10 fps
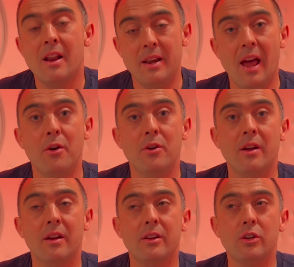Now,
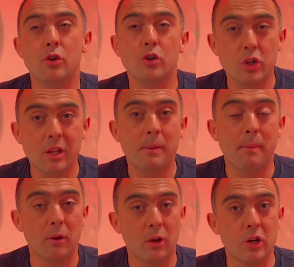usually
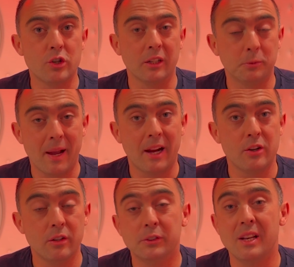people look at drinks
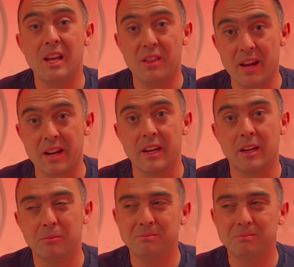packages and they think,